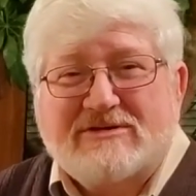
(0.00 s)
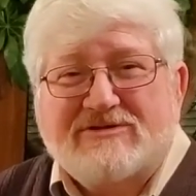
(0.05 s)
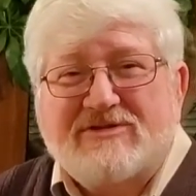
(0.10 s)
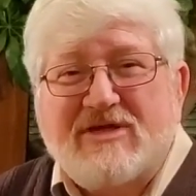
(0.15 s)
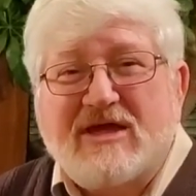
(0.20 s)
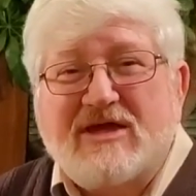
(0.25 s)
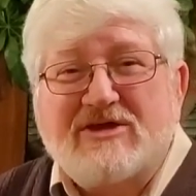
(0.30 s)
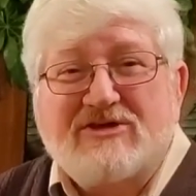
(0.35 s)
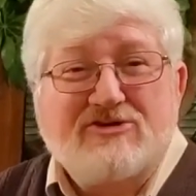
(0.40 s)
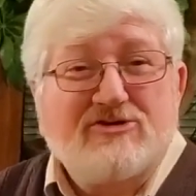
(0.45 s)

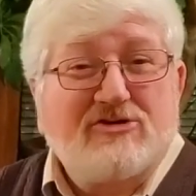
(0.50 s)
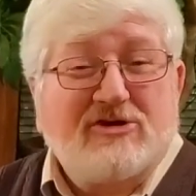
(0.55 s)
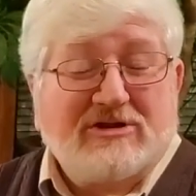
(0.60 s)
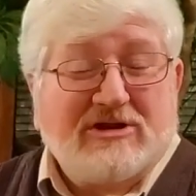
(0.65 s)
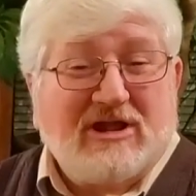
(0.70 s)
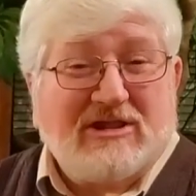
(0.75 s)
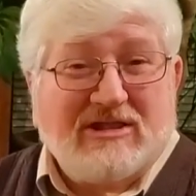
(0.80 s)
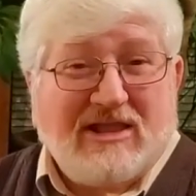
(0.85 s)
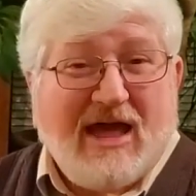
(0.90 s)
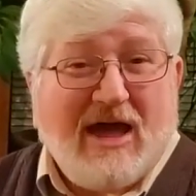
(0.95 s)
that you can
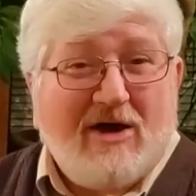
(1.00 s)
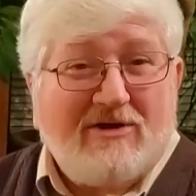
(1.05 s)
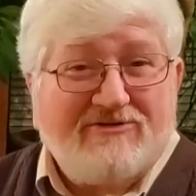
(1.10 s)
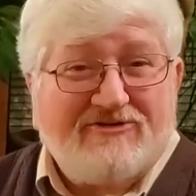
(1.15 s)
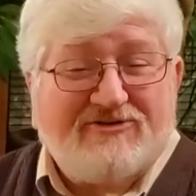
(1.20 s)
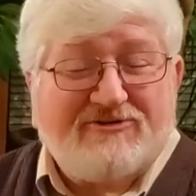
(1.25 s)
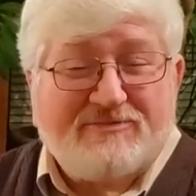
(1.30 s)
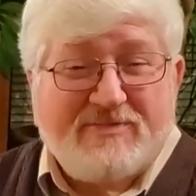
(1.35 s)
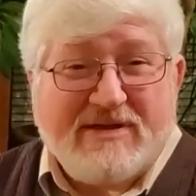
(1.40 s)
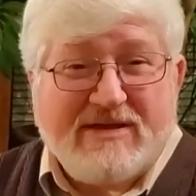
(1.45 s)
allow to
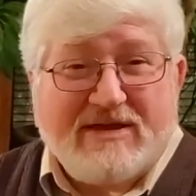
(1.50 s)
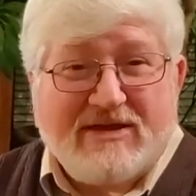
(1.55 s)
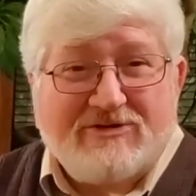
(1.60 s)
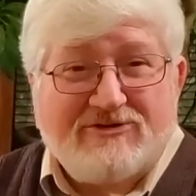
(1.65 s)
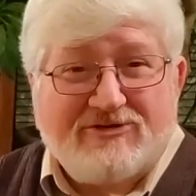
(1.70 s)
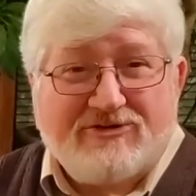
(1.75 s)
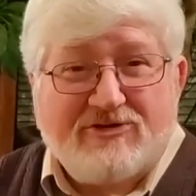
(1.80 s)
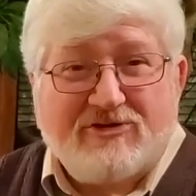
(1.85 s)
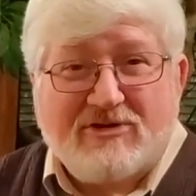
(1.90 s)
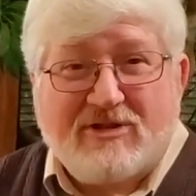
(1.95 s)
speak
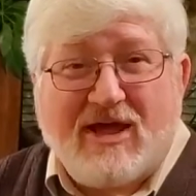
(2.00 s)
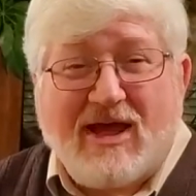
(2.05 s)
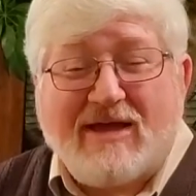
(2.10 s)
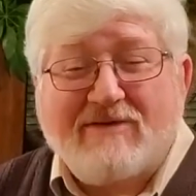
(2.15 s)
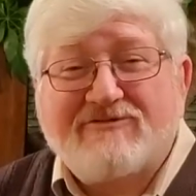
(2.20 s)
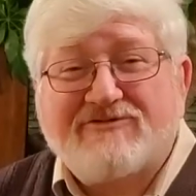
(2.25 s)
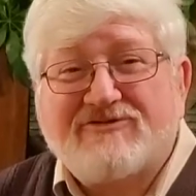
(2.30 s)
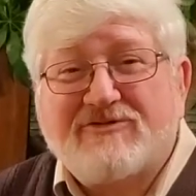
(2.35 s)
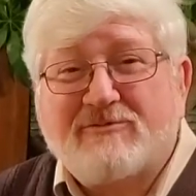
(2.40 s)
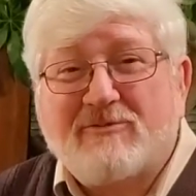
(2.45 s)
into your
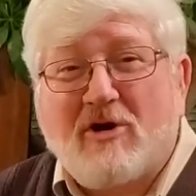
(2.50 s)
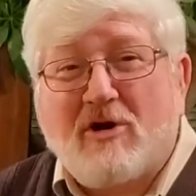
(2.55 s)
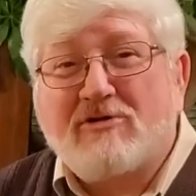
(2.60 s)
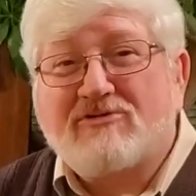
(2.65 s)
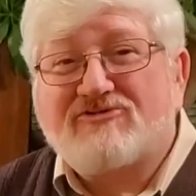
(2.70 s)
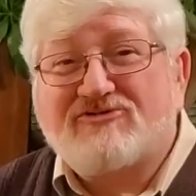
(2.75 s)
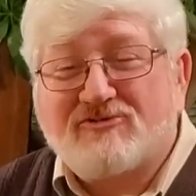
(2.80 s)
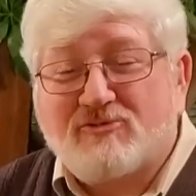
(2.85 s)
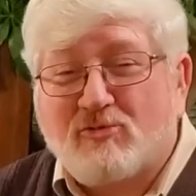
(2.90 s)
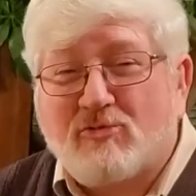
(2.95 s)
life some
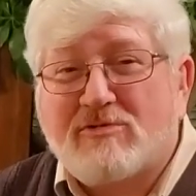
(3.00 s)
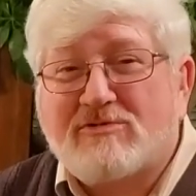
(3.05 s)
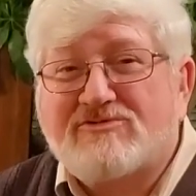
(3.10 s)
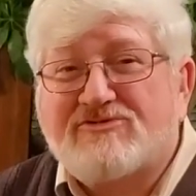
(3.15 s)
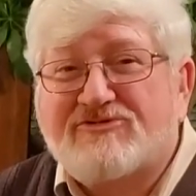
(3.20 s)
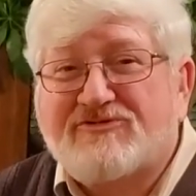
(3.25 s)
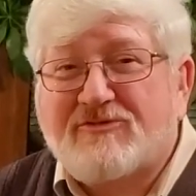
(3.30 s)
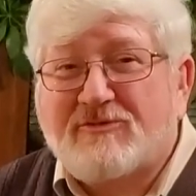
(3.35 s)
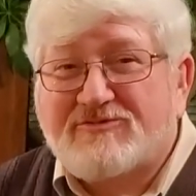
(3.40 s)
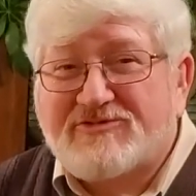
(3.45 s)
harsh
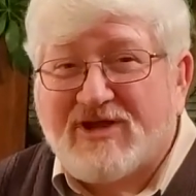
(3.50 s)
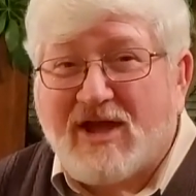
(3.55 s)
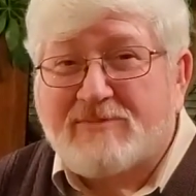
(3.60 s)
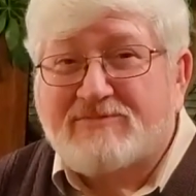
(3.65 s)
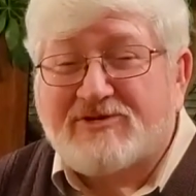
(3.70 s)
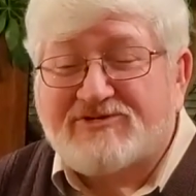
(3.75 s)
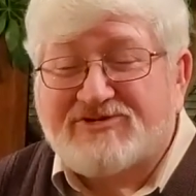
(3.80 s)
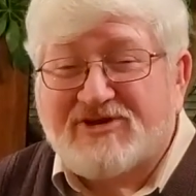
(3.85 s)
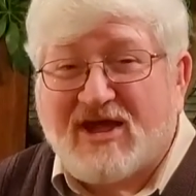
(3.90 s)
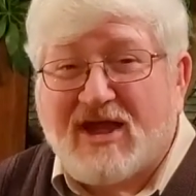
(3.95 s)
words from time
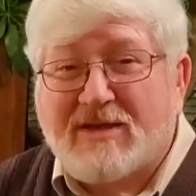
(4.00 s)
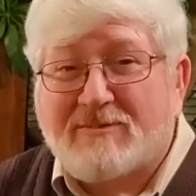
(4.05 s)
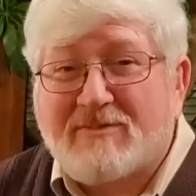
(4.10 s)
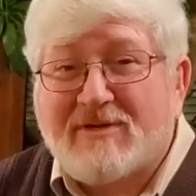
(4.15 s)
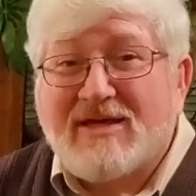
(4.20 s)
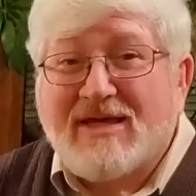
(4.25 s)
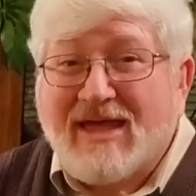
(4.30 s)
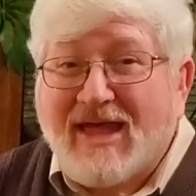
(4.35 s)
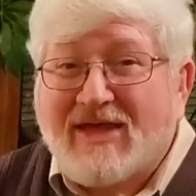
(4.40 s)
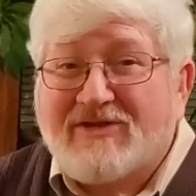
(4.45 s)
to time
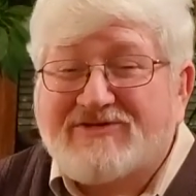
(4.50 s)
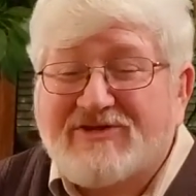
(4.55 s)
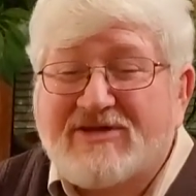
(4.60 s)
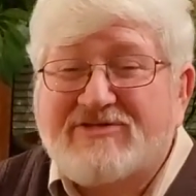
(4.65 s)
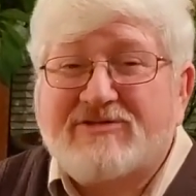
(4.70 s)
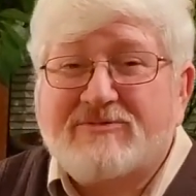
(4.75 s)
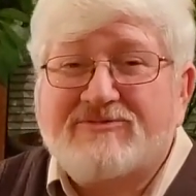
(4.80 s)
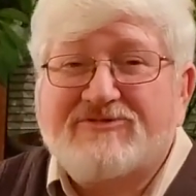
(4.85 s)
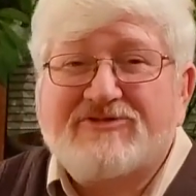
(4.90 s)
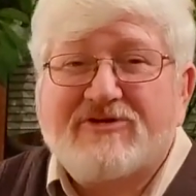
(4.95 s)
and
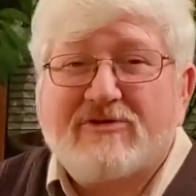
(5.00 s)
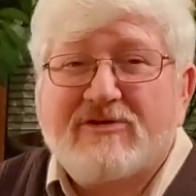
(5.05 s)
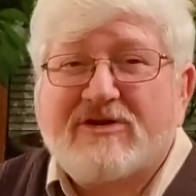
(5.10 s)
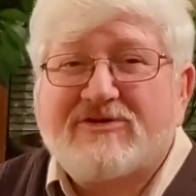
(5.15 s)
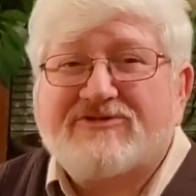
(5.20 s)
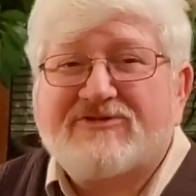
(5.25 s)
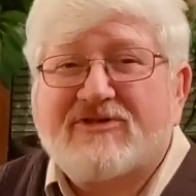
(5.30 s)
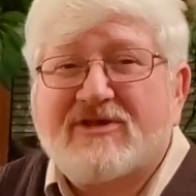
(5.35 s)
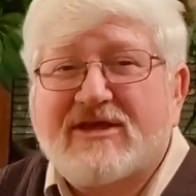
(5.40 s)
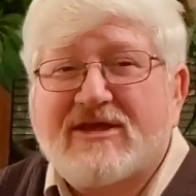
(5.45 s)
take them
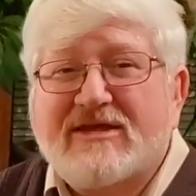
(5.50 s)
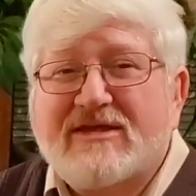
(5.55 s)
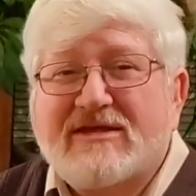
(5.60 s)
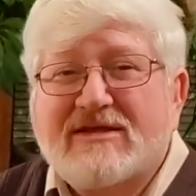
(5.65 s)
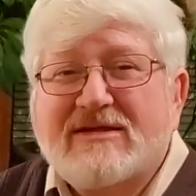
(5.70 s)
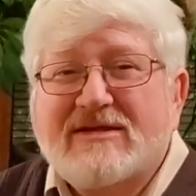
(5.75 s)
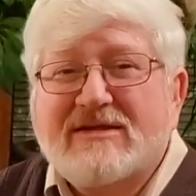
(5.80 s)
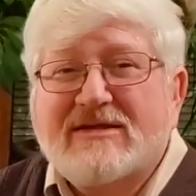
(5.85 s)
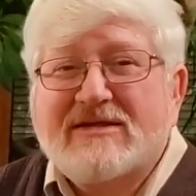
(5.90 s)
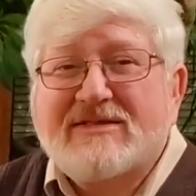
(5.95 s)
seriously,
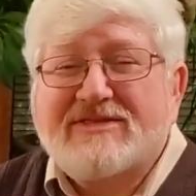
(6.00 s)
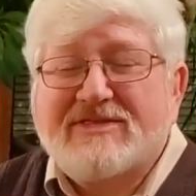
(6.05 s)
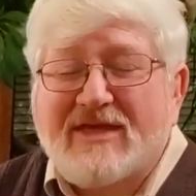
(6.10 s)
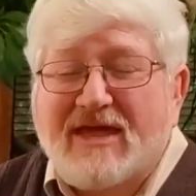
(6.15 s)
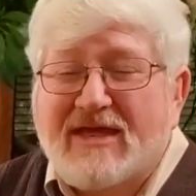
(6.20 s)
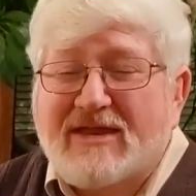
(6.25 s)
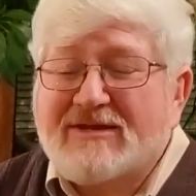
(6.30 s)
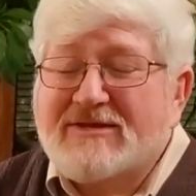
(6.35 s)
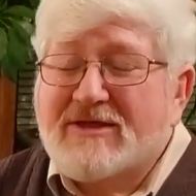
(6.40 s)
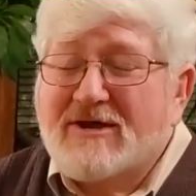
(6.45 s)

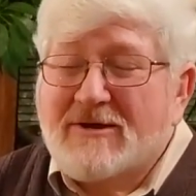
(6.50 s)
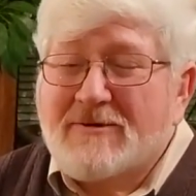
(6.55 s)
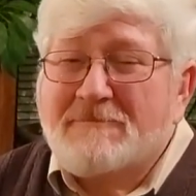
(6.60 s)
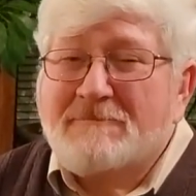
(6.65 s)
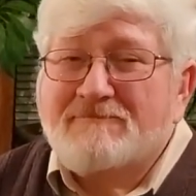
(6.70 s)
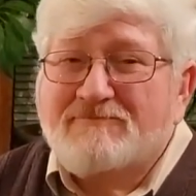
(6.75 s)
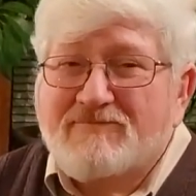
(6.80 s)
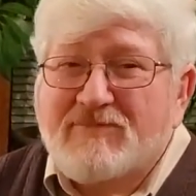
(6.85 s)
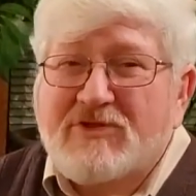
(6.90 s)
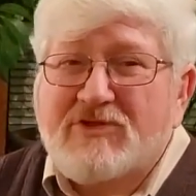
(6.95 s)
then
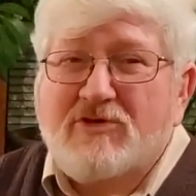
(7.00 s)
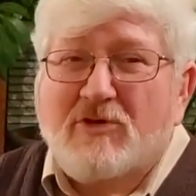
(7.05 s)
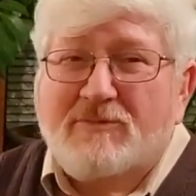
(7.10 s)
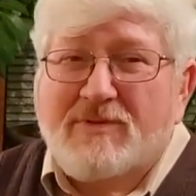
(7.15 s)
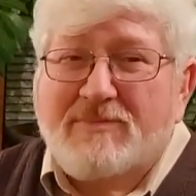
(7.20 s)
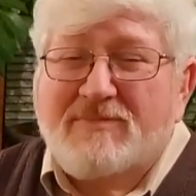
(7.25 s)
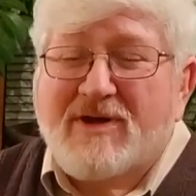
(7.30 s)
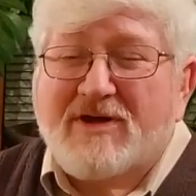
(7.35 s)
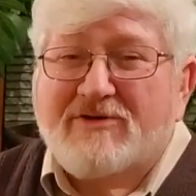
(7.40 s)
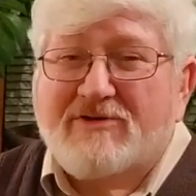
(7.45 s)
you'll
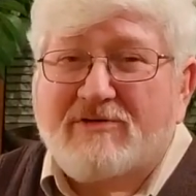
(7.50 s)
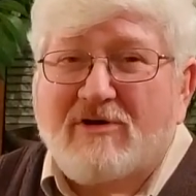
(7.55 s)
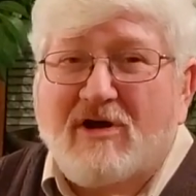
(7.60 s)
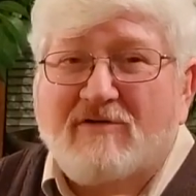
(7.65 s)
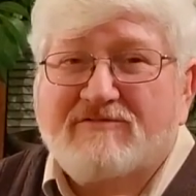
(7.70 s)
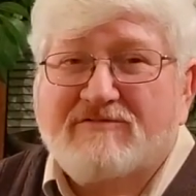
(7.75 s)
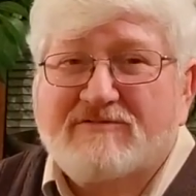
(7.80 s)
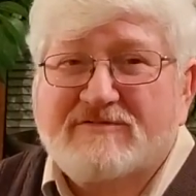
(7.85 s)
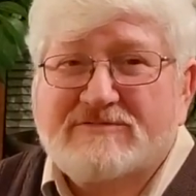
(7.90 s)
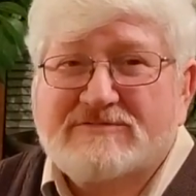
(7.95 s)
be better
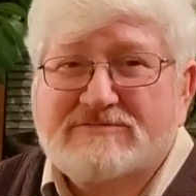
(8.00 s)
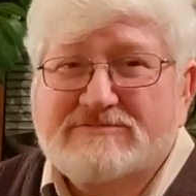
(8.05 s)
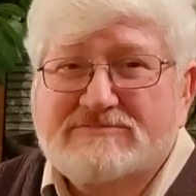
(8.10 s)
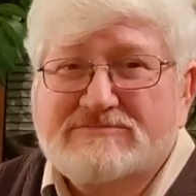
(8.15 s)
off.